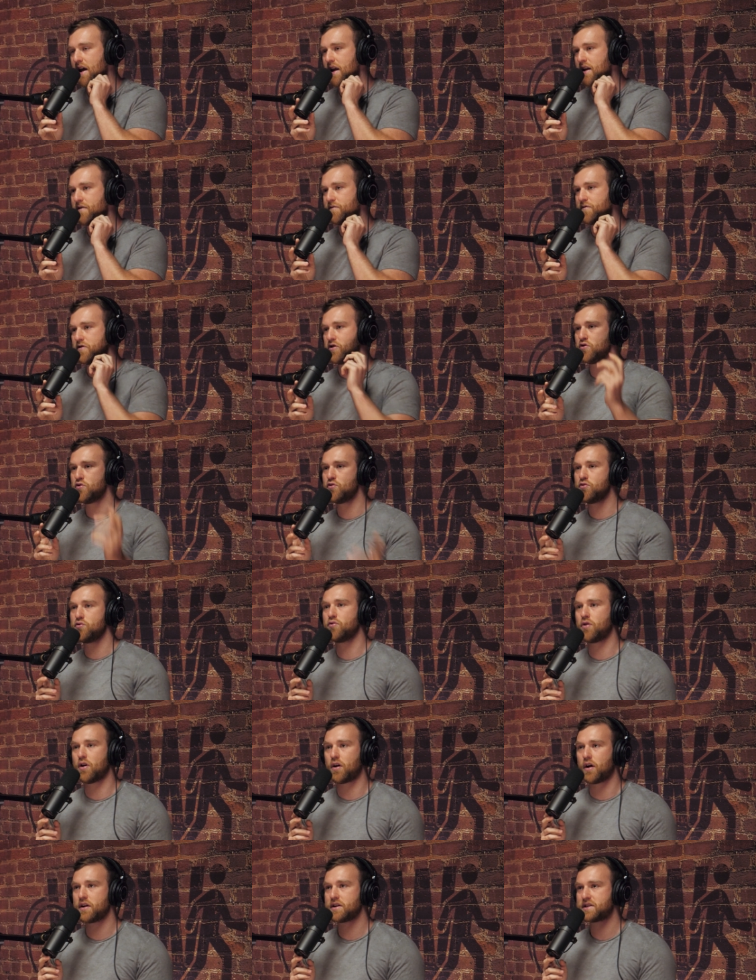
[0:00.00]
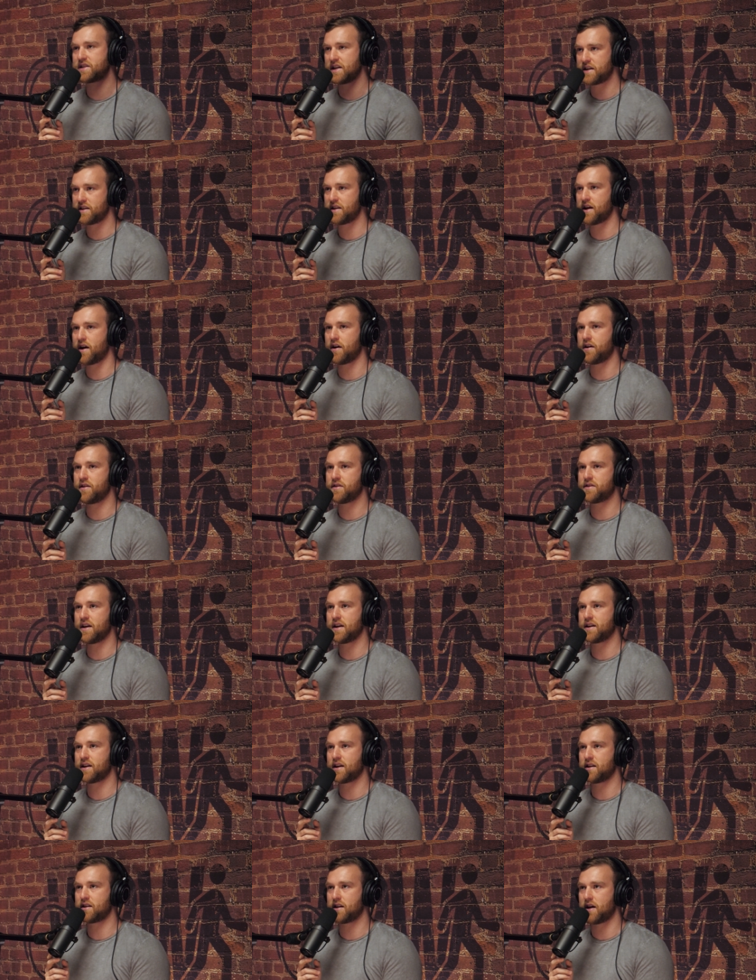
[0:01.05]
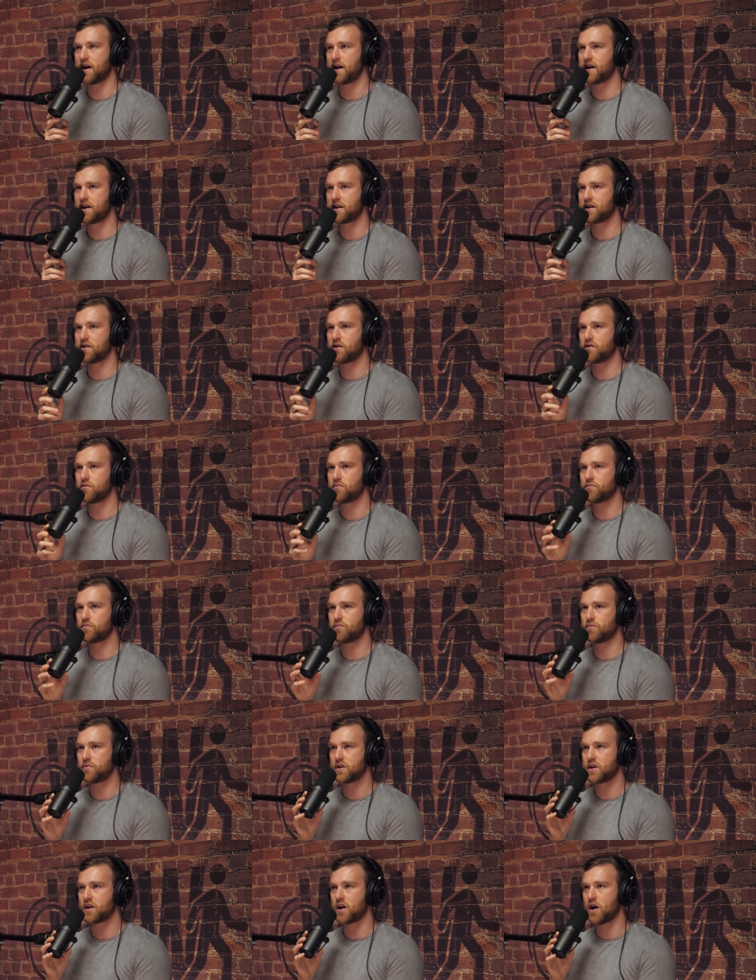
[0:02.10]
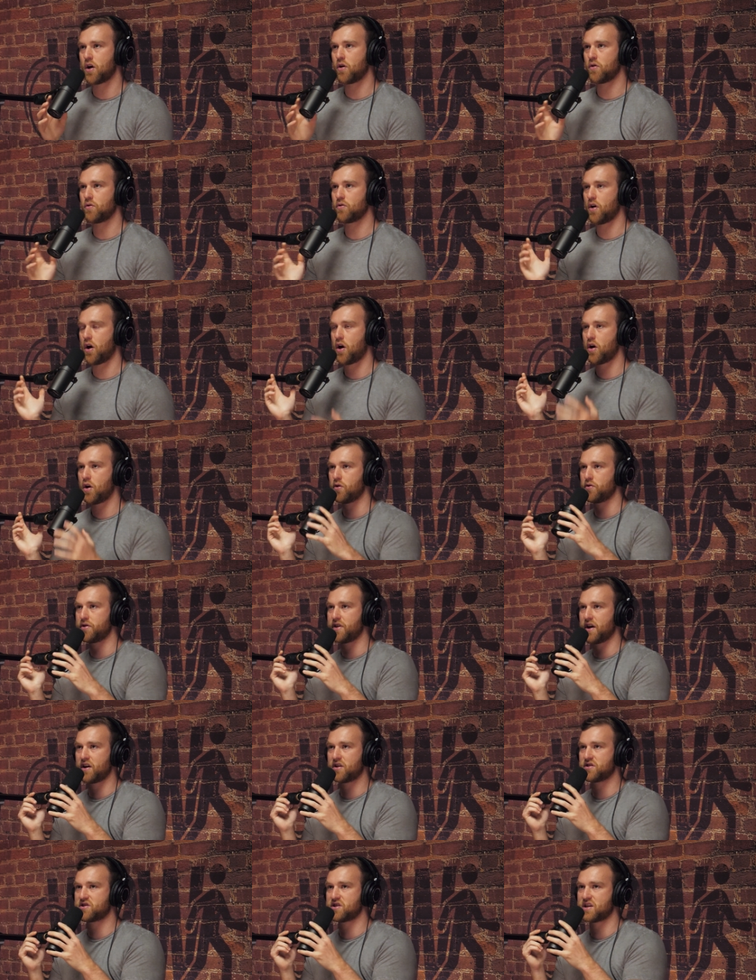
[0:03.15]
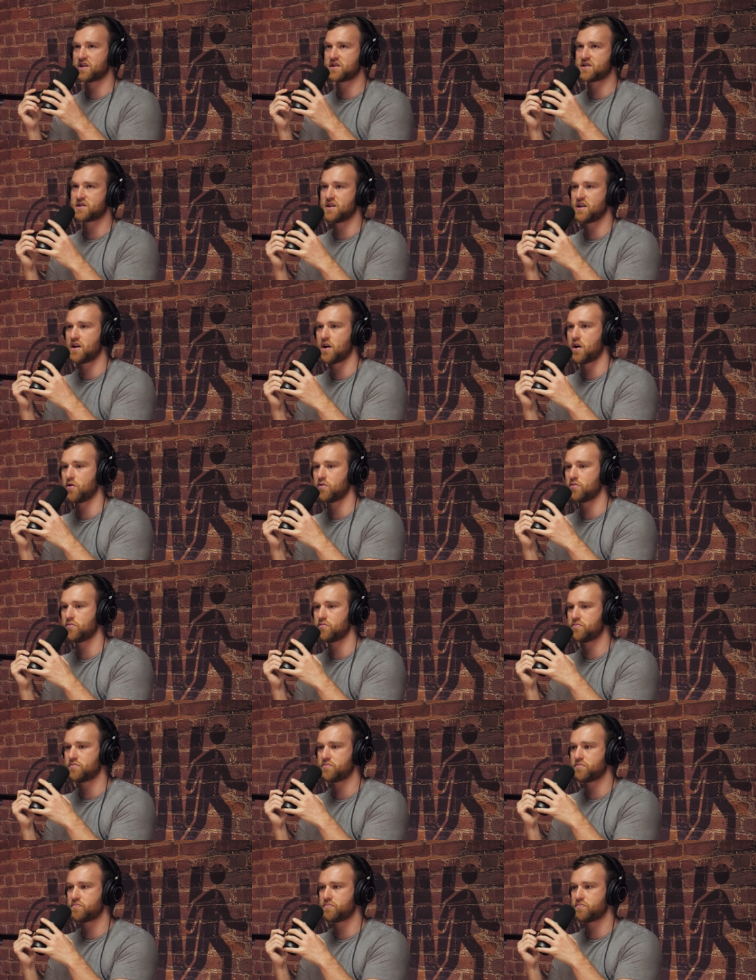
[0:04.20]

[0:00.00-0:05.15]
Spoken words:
And if you are sitting there and thinking like, you know, oh, they're just, you know,